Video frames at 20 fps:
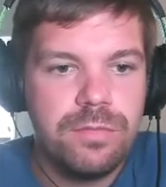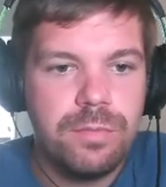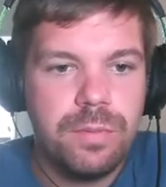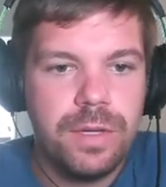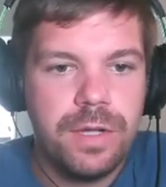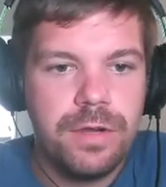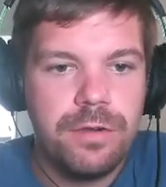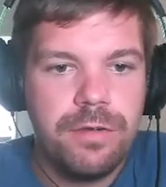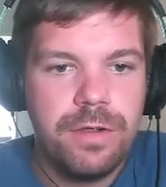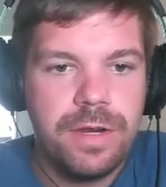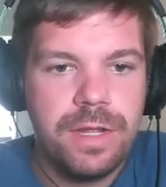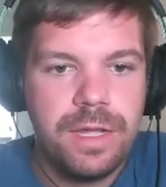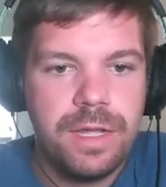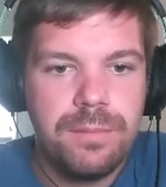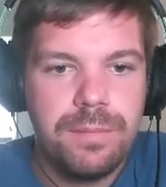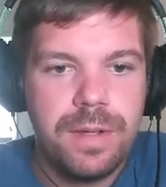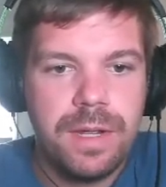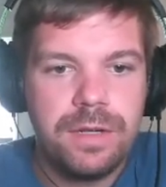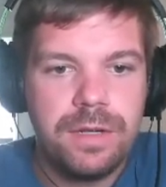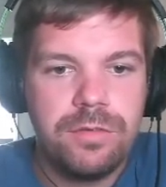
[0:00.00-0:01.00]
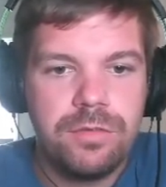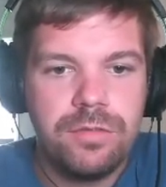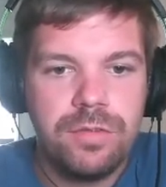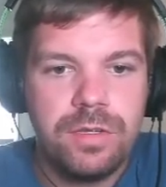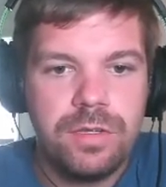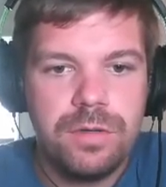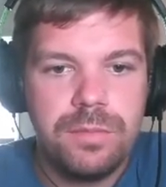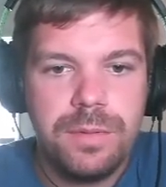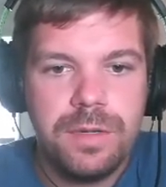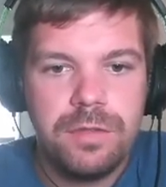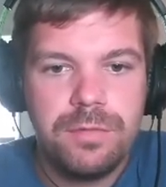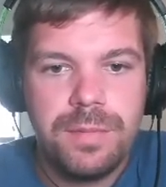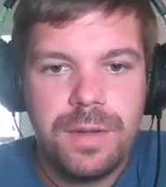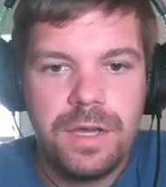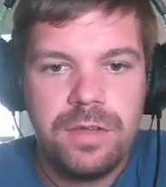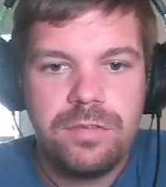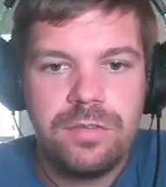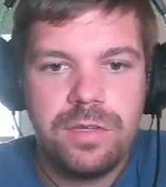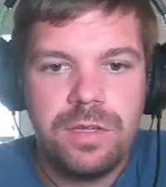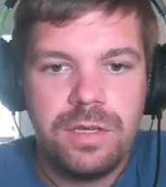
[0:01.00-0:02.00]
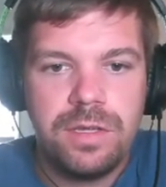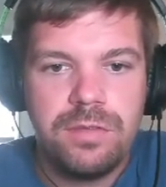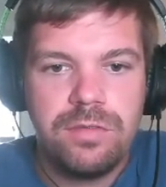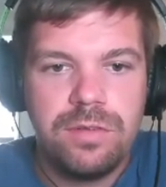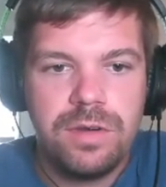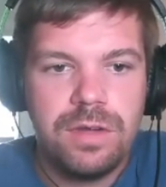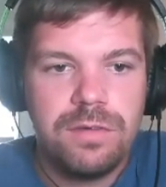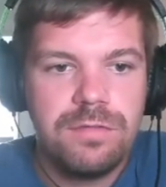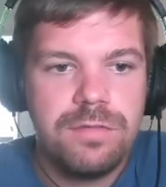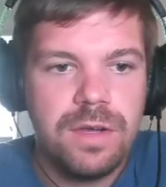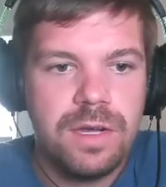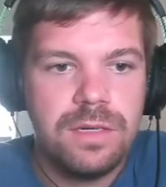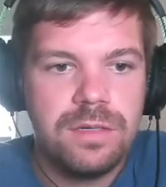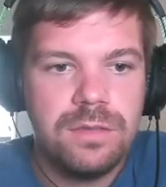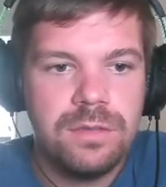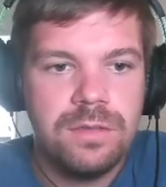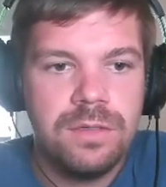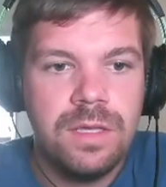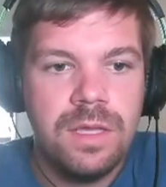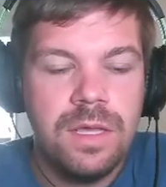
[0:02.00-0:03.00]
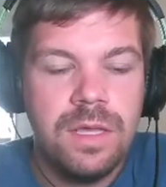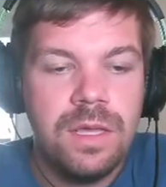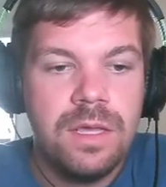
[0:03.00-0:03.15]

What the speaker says: Player rating impact to skill-based passing is not final.